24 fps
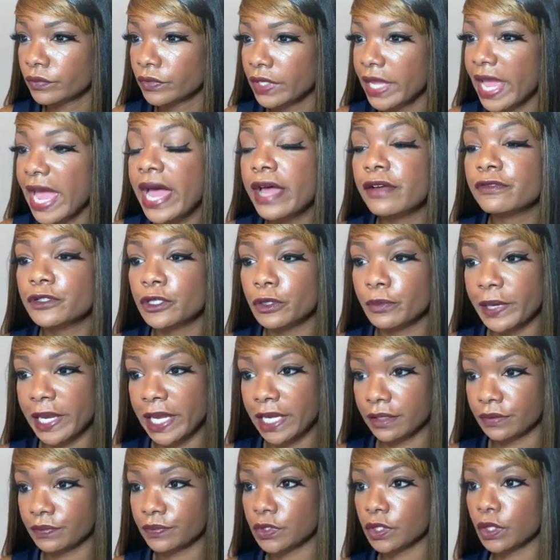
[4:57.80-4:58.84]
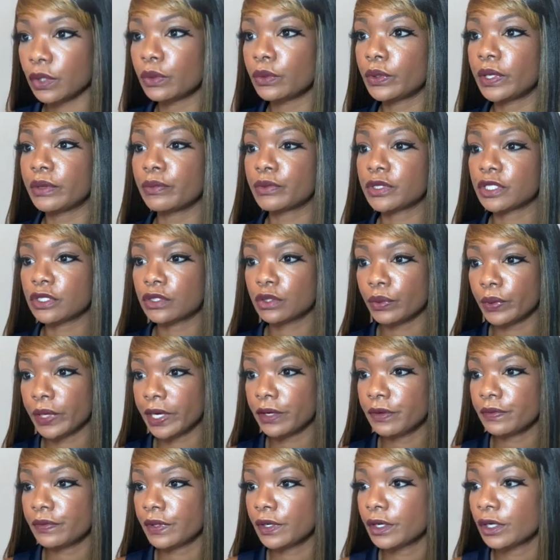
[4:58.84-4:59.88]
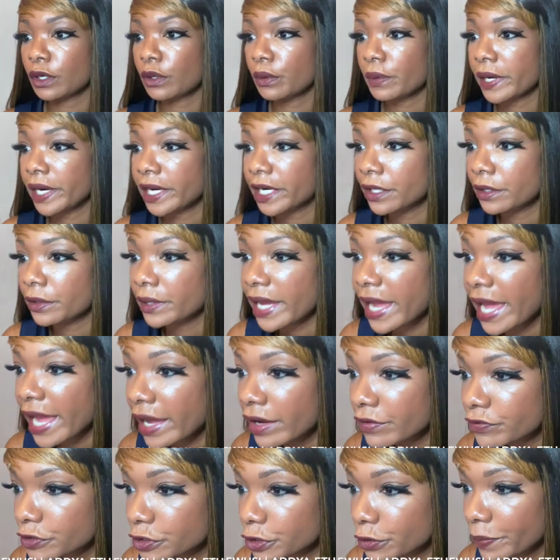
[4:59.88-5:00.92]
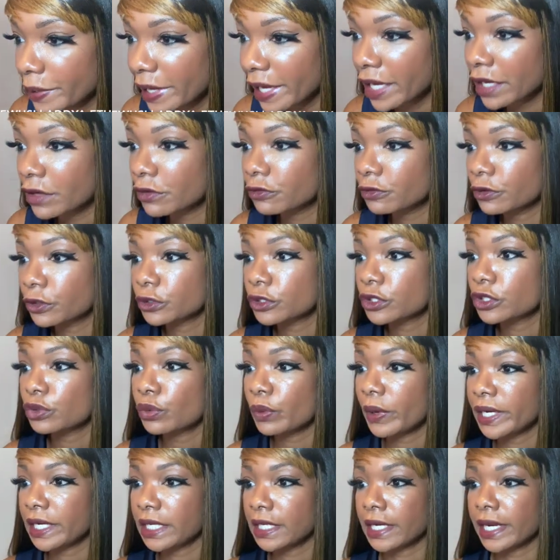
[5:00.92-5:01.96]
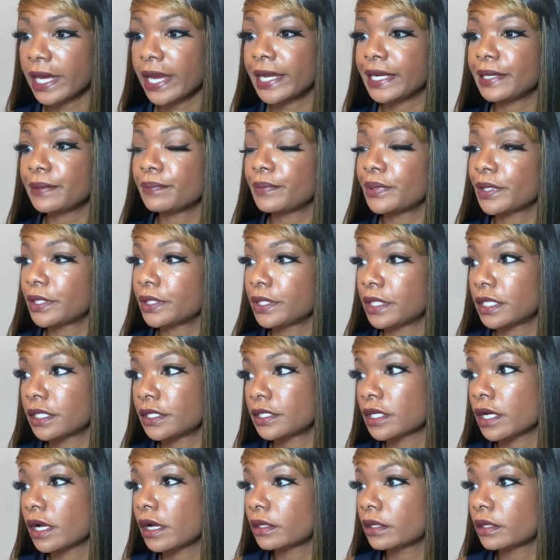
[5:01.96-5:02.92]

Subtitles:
Afterpay. So it was Square that acquired Afterpay for $29 billion.